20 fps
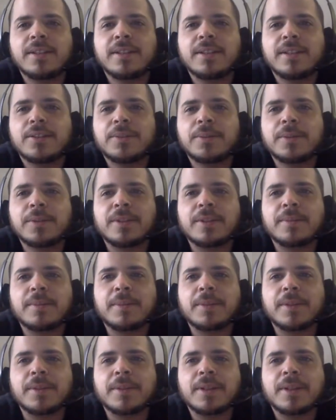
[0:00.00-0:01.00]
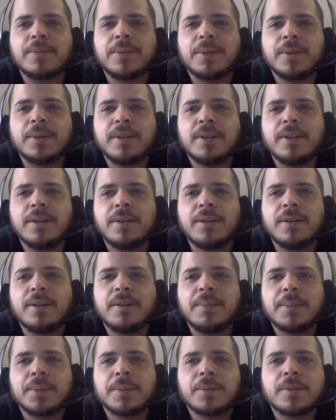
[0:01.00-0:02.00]
Okay, so we talked about that. We're
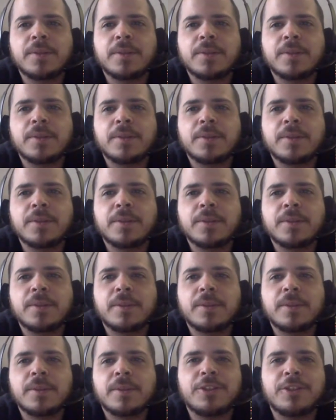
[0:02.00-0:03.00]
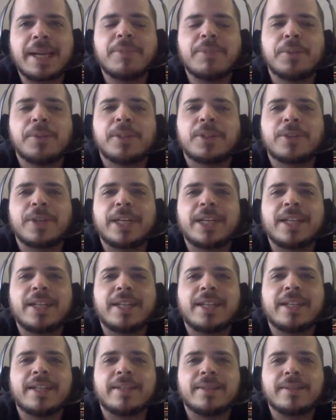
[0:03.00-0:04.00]
almost done. Shazam 2 was
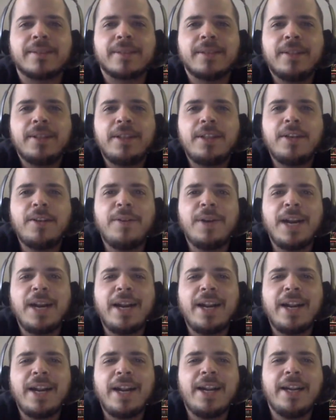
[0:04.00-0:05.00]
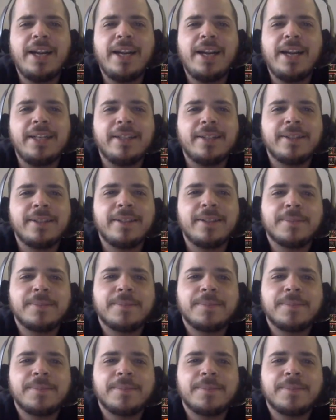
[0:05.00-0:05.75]
greenlit. Hooray!